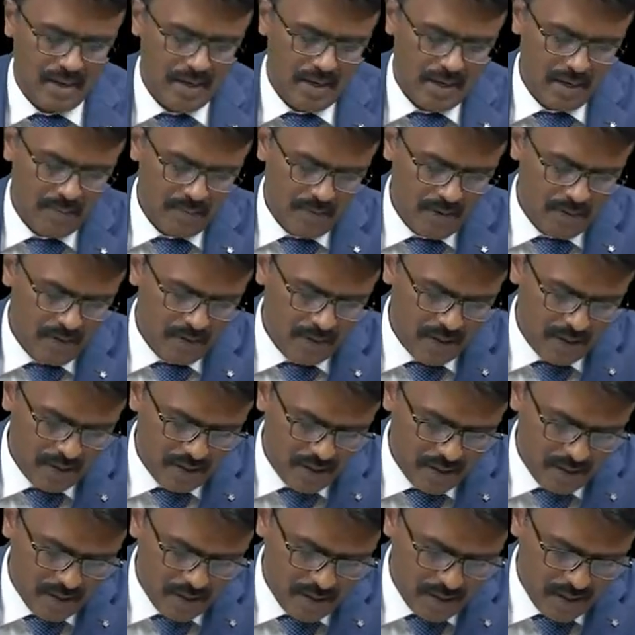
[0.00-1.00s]
Number
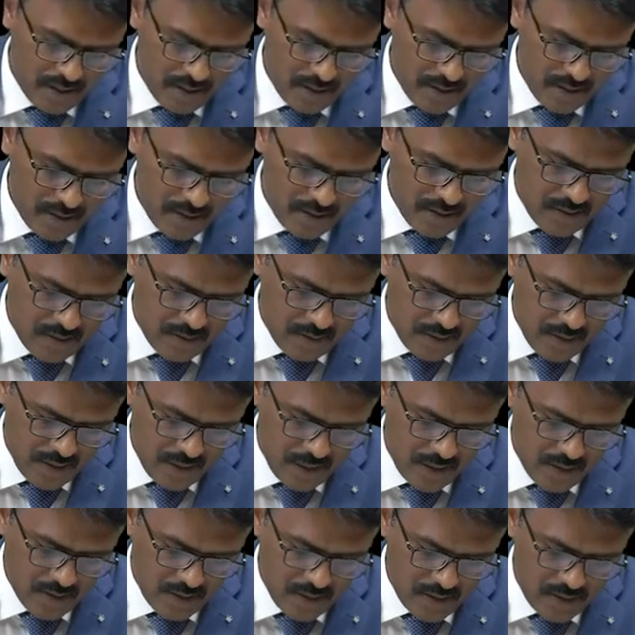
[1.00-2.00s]
one, we
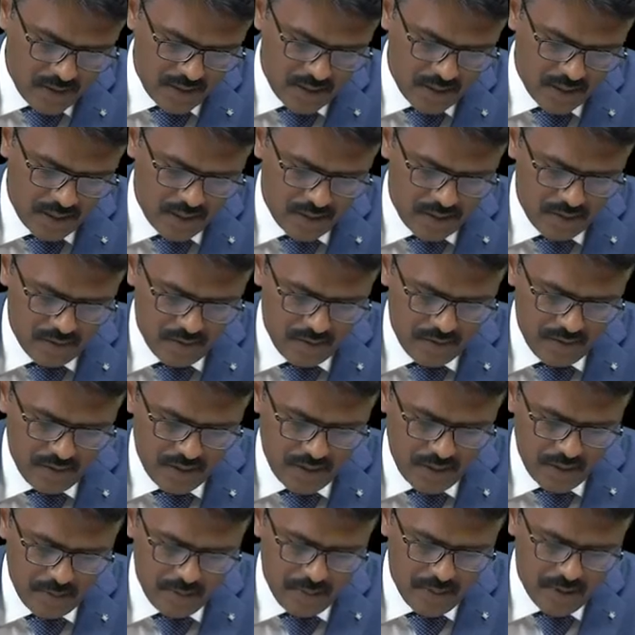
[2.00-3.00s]
need to understand when we
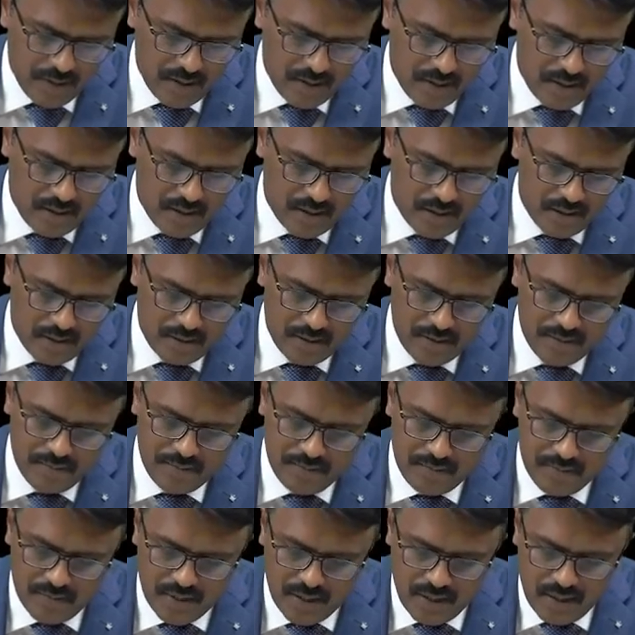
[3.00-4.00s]
combine the drug,
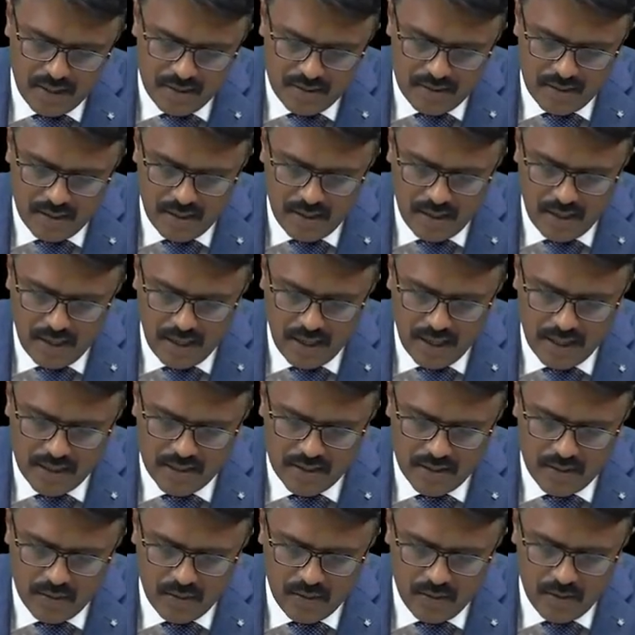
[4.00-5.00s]
there is a
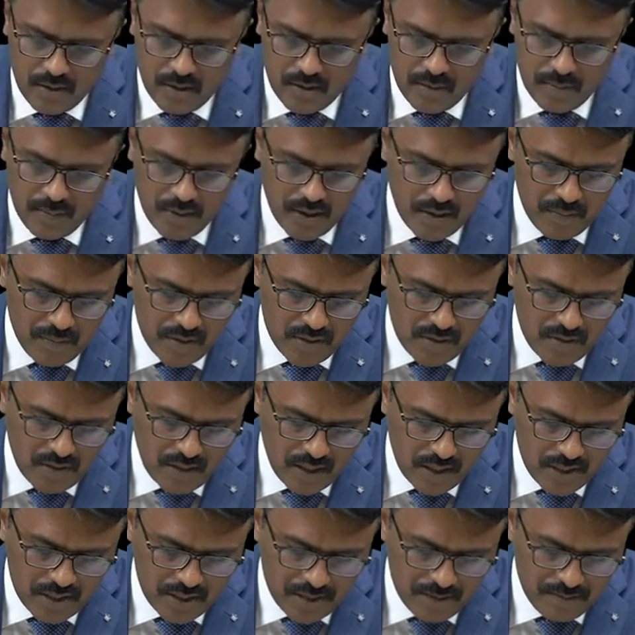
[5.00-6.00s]
action called permissive
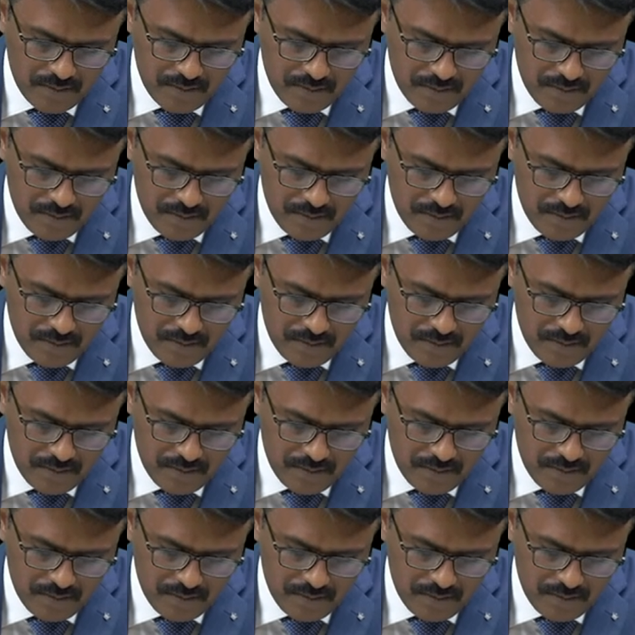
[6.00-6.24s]
action.